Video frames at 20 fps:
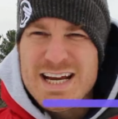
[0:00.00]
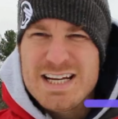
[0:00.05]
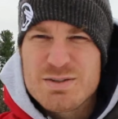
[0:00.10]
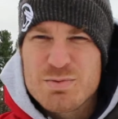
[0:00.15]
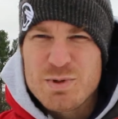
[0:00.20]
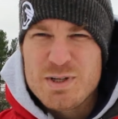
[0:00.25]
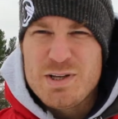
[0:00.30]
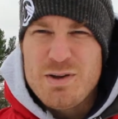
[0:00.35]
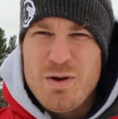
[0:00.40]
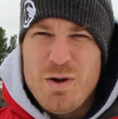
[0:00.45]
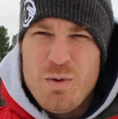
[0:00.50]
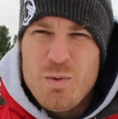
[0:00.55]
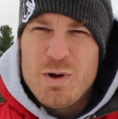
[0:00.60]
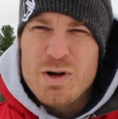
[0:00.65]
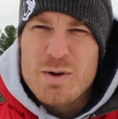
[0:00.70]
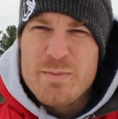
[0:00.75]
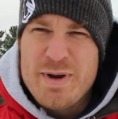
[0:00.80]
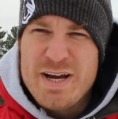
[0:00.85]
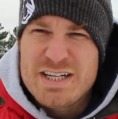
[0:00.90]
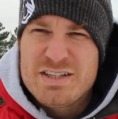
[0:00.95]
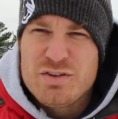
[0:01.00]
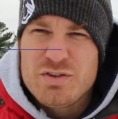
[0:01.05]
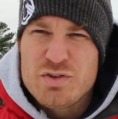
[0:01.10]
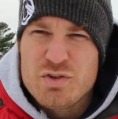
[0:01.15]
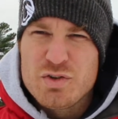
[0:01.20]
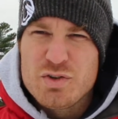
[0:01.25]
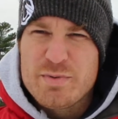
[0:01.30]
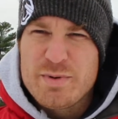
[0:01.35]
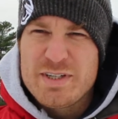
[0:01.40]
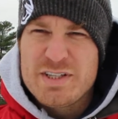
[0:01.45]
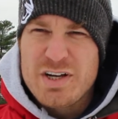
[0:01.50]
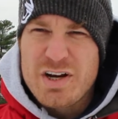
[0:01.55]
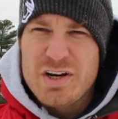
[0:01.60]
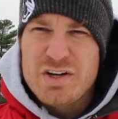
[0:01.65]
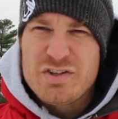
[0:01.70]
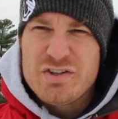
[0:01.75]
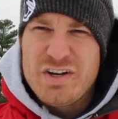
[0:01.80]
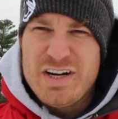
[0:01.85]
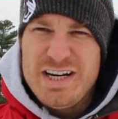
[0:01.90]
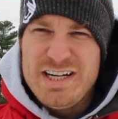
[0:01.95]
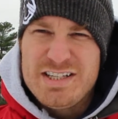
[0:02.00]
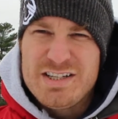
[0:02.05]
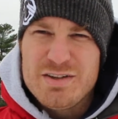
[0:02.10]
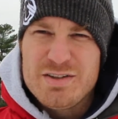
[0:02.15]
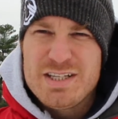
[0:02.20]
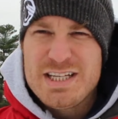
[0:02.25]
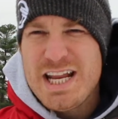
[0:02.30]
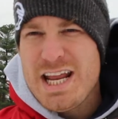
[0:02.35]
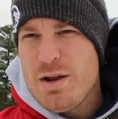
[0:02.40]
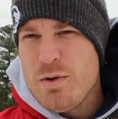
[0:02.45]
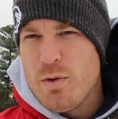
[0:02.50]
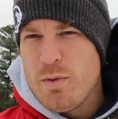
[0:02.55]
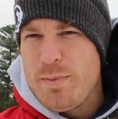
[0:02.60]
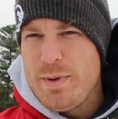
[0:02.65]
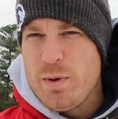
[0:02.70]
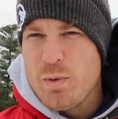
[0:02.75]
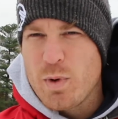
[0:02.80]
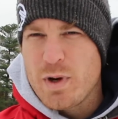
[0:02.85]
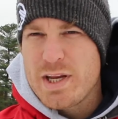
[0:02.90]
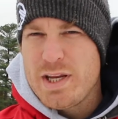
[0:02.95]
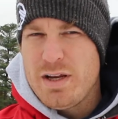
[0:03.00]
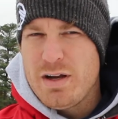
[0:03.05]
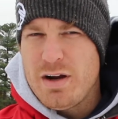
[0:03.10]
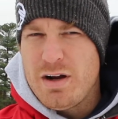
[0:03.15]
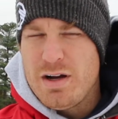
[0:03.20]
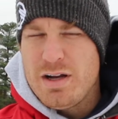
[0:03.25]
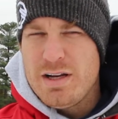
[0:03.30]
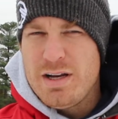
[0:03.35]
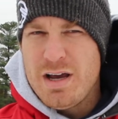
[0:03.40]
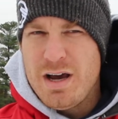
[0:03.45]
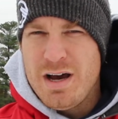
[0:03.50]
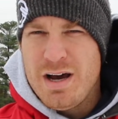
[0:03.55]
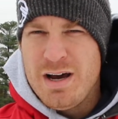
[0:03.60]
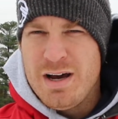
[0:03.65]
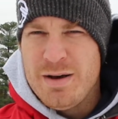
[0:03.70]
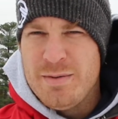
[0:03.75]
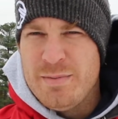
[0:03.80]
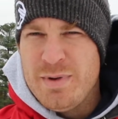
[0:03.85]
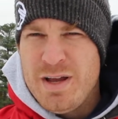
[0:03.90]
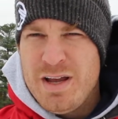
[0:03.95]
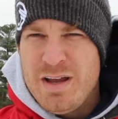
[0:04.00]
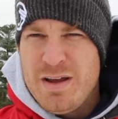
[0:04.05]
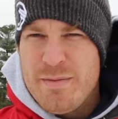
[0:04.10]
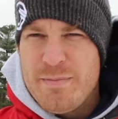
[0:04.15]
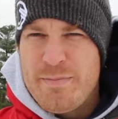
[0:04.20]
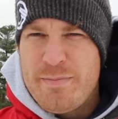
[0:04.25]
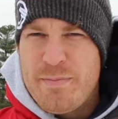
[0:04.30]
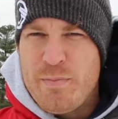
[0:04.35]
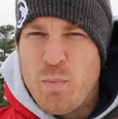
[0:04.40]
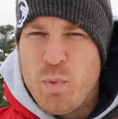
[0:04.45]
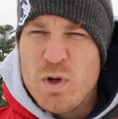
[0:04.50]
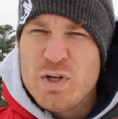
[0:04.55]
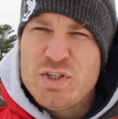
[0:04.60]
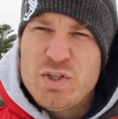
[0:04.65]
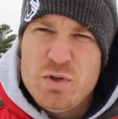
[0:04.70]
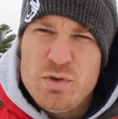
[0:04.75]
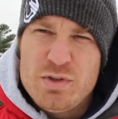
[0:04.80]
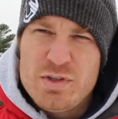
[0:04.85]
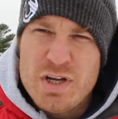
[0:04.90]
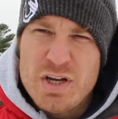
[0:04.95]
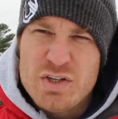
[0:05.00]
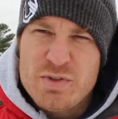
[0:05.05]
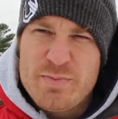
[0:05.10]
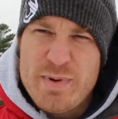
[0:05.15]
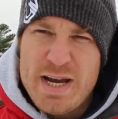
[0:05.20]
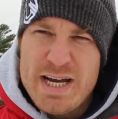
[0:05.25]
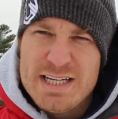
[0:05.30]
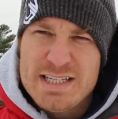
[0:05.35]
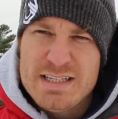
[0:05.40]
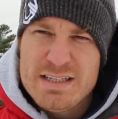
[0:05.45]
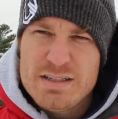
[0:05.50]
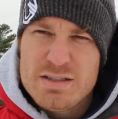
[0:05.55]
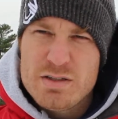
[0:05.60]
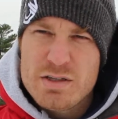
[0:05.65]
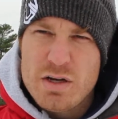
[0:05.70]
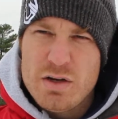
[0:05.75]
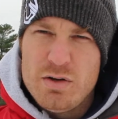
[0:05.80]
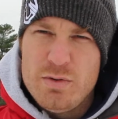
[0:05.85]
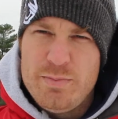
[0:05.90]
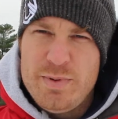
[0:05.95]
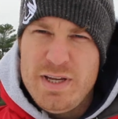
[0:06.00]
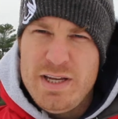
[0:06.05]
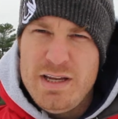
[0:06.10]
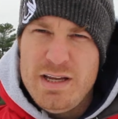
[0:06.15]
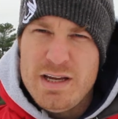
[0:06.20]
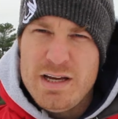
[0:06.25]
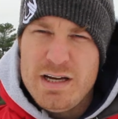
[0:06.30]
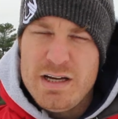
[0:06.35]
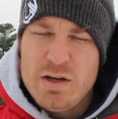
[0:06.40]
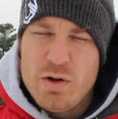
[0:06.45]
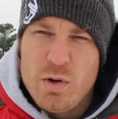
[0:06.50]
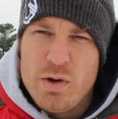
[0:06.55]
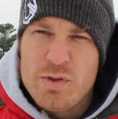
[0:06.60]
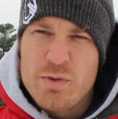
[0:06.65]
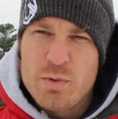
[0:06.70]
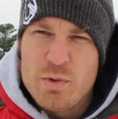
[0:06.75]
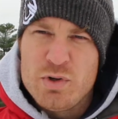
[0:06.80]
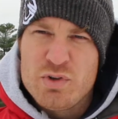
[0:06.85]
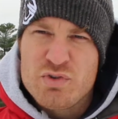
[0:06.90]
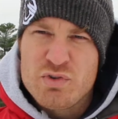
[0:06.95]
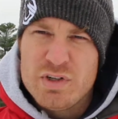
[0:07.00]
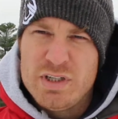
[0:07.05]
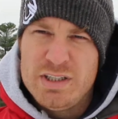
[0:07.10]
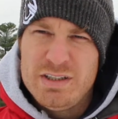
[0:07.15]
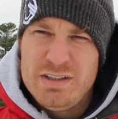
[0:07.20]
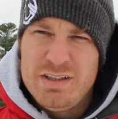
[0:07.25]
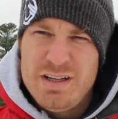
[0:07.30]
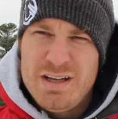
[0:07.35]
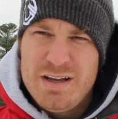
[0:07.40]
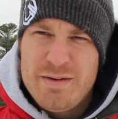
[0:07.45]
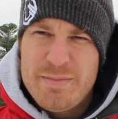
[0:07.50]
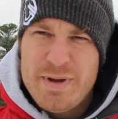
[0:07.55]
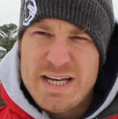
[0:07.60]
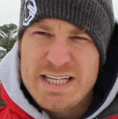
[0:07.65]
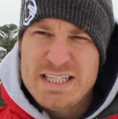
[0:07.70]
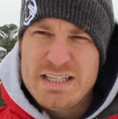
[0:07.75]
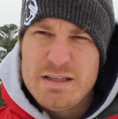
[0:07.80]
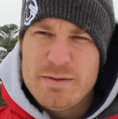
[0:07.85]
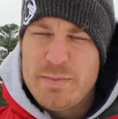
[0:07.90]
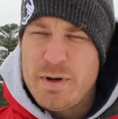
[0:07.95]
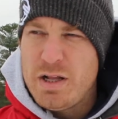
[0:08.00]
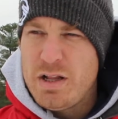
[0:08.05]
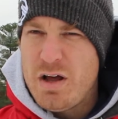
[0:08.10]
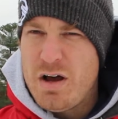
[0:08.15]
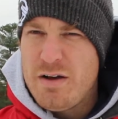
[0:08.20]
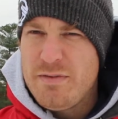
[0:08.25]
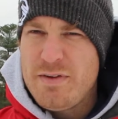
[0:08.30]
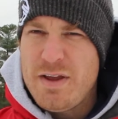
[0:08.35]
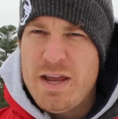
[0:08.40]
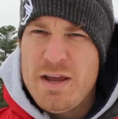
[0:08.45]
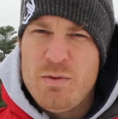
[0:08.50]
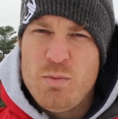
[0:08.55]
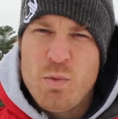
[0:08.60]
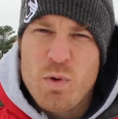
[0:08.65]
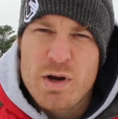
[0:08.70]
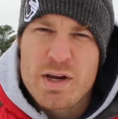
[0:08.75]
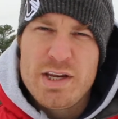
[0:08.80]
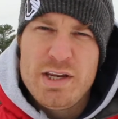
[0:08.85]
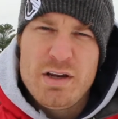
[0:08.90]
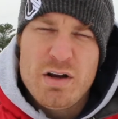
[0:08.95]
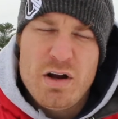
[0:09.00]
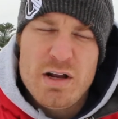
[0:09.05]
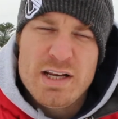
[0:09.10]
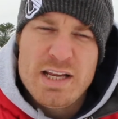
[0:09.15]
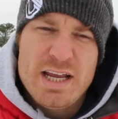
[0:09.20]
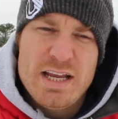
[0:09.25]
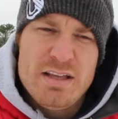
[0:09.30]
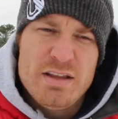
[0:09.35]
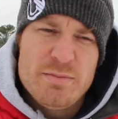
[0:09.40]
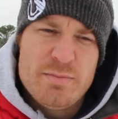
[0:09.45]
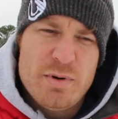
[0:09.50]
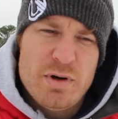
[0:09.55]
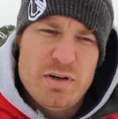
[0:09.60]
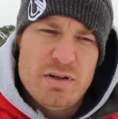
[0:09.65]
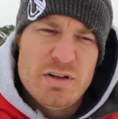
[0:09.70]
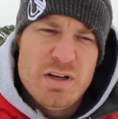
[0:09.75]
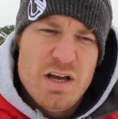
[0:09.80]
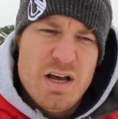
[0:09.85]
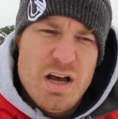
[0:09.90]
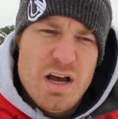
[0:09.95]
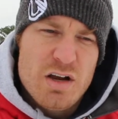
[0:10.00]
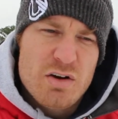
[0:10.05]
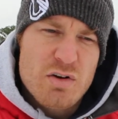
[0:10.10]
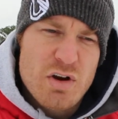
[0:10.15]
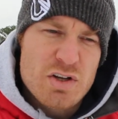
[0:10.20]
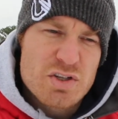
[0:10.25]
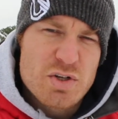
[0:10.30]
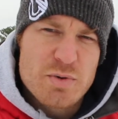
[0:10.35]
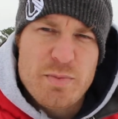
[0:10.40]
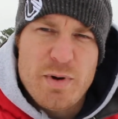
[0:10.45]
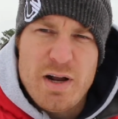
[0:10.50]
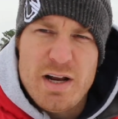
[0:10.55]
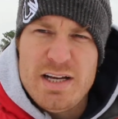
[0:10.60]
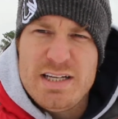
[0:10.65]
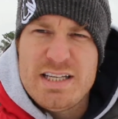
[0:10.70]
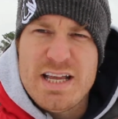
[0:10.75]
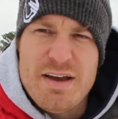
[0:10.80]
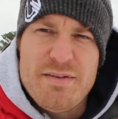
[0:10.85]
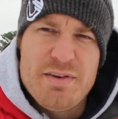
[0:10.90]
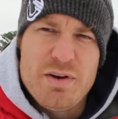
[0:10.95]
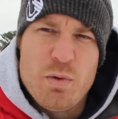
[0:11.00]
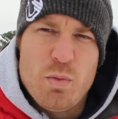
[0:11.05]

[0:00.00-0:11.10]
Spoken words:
guys, welcome back to Shrewsbury Soccer Training. So today we'll be working on 1-2 touch passes. So be going through a drill, passing the ball off, and working on getting the ball across our bodies and having